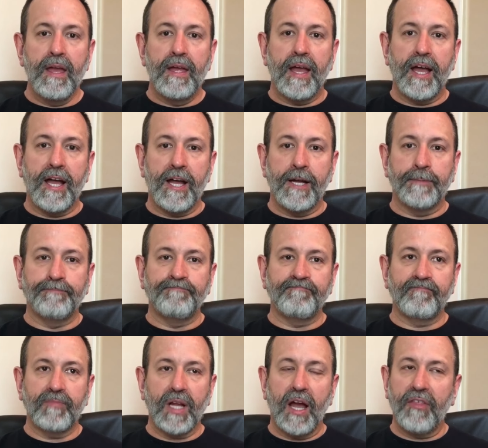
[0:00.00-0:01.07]

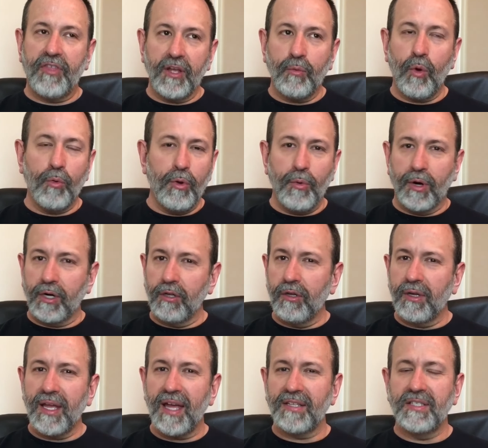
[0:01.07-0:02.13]
I think what we want to
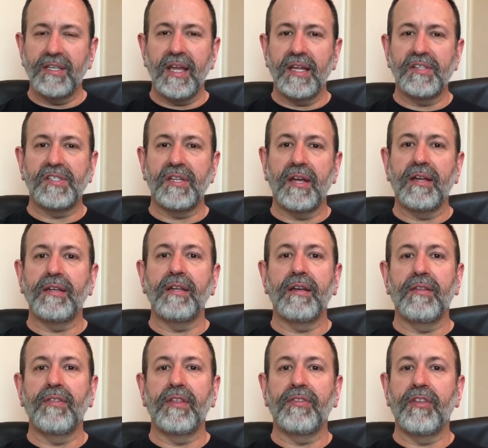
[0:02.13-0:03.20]
look at today is the
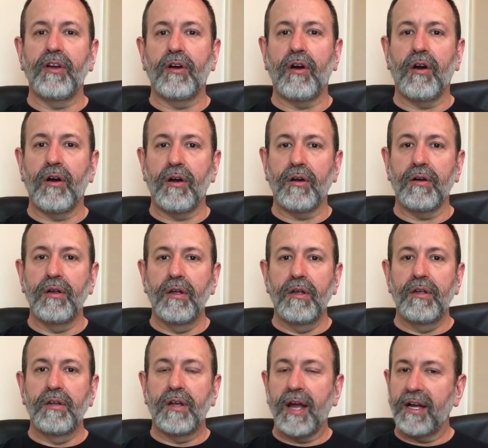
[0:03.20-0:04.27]
idea that there are
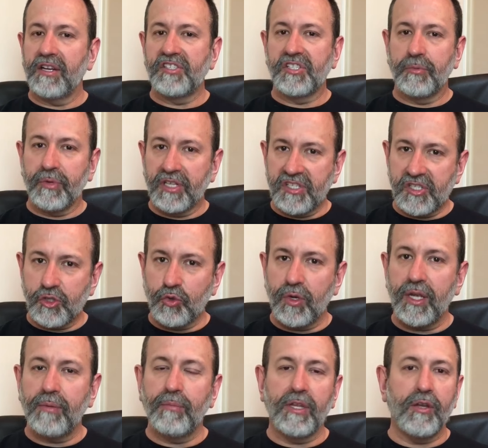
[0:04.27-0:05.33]
kind of some
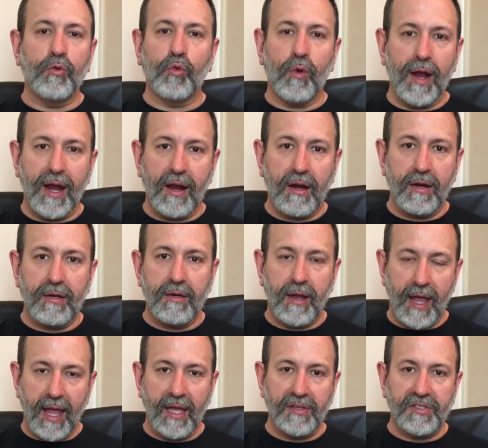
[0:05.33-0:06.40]
extremely rare
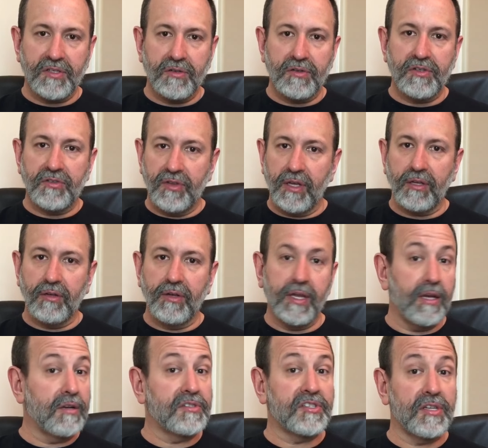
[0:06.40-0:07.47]
answers that you'll
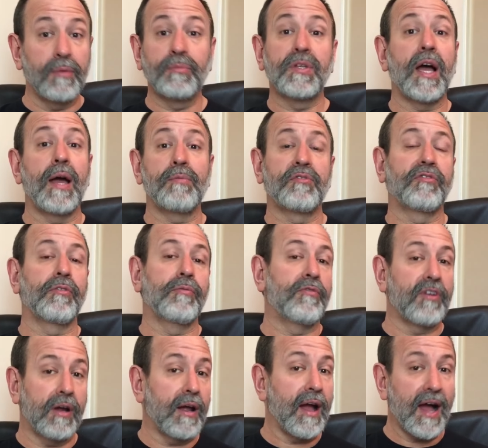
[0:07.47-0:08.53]
hear sometimes from
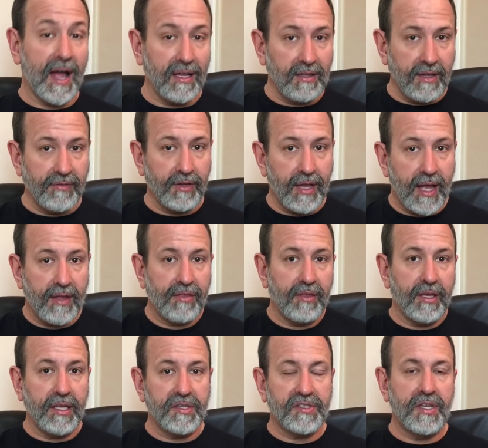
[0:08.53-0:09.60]
very high level
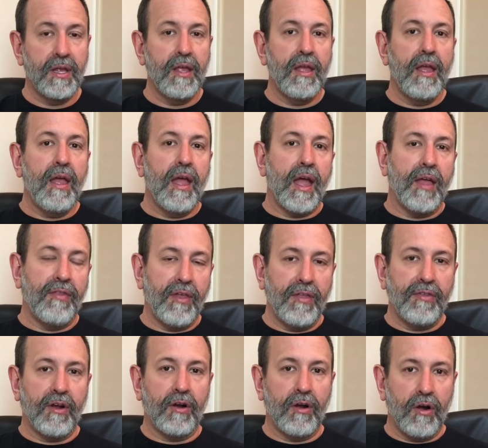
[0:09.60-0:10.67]
athletes. And then
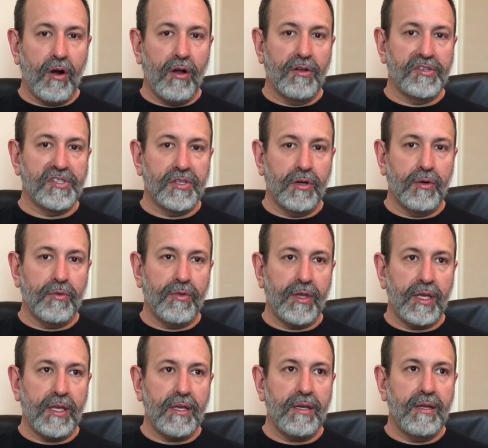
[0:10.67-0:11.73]
there are also
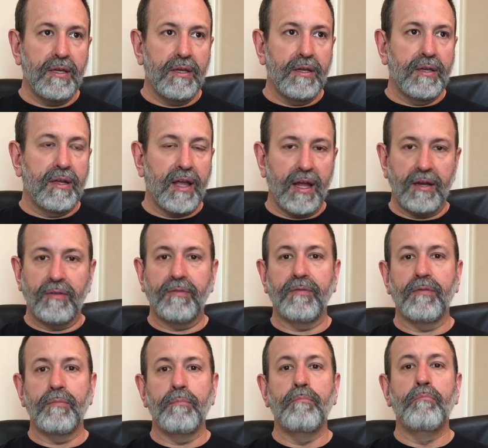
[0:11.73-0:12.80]
the kind of
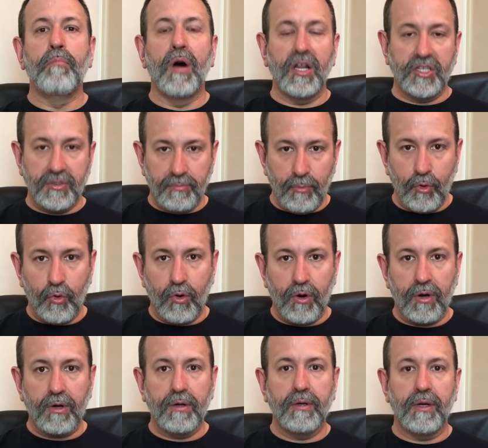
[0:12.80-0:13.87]
much
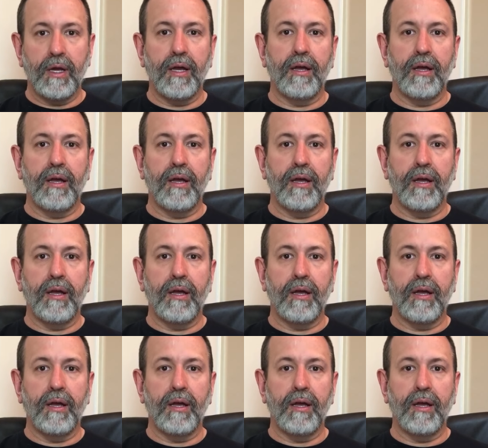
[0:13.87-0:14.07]
more